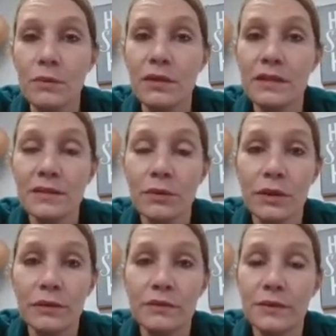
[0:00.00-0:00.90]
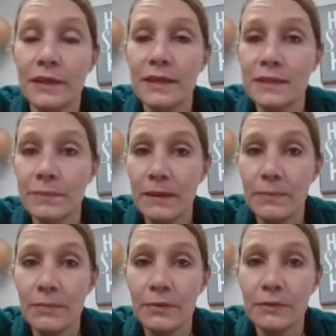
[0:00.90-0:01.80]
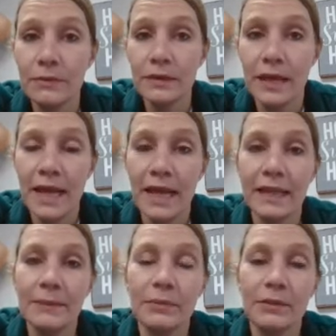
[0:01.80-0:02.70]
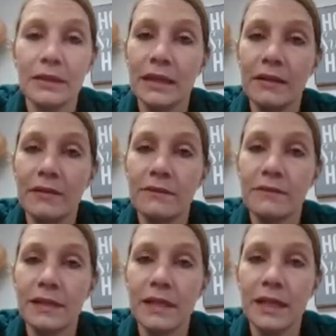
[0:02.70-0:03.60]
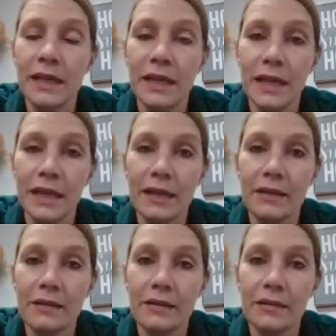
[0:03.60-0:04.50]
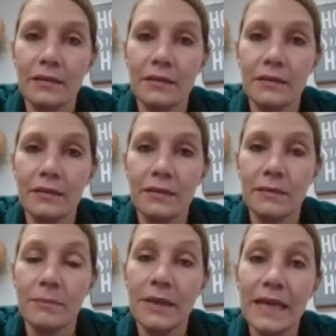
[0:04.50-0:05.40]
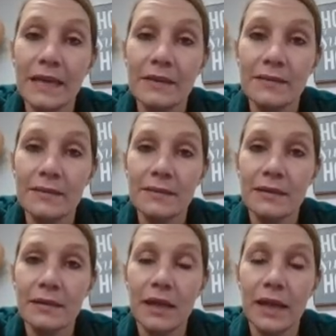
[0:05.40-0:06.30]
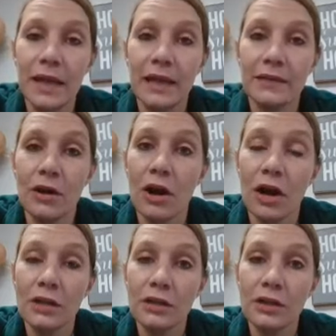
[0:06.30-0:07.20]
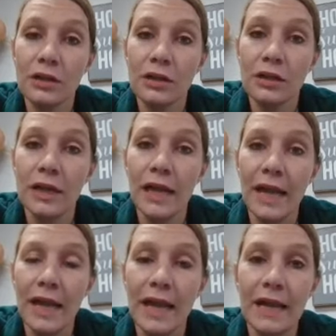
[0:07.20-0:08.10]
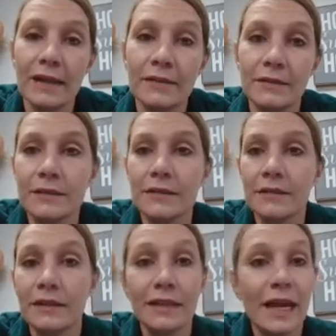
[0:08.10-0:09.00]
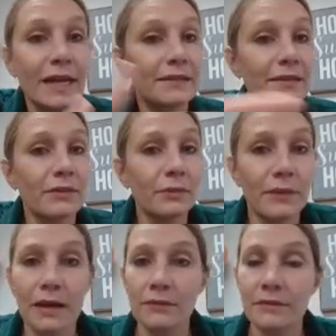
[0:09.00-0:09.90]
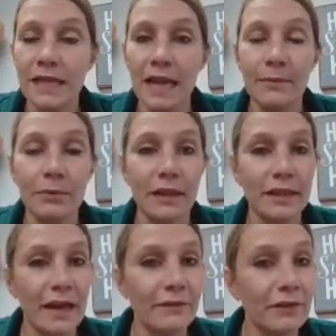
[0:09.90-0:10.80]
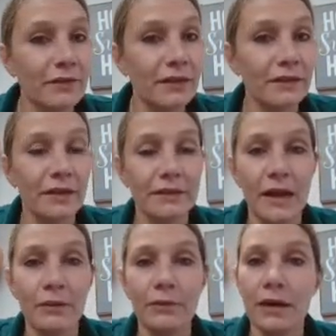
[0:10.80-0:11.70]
was loyal to his people and he believed in peace and honor and the knights of the round table and everything that that